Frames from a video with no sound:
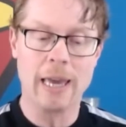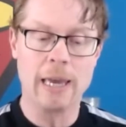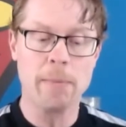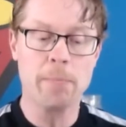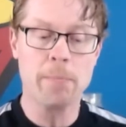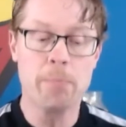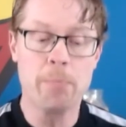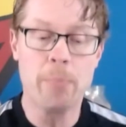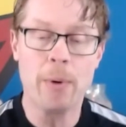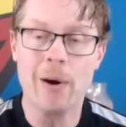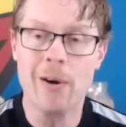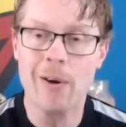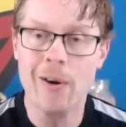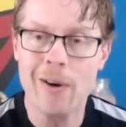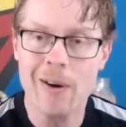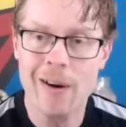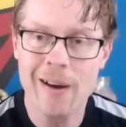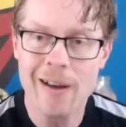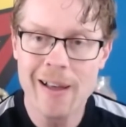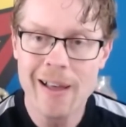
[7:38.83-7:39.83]
but
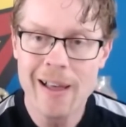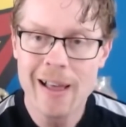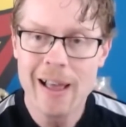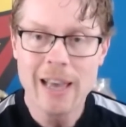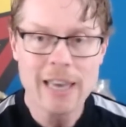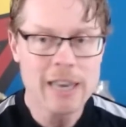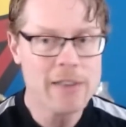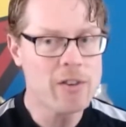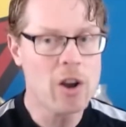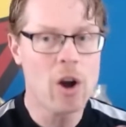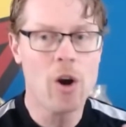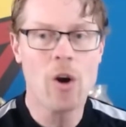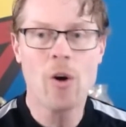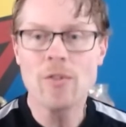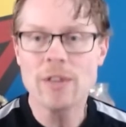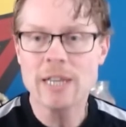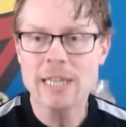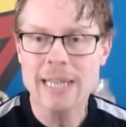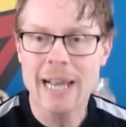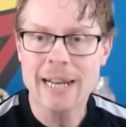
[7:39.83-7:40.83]
you've got all
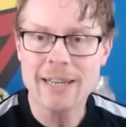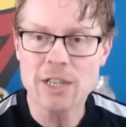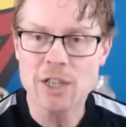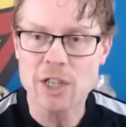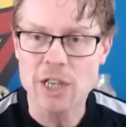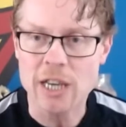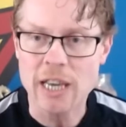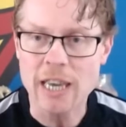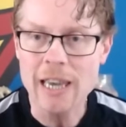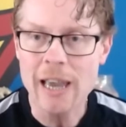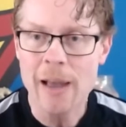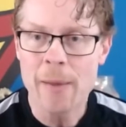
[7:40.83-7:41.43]
this energy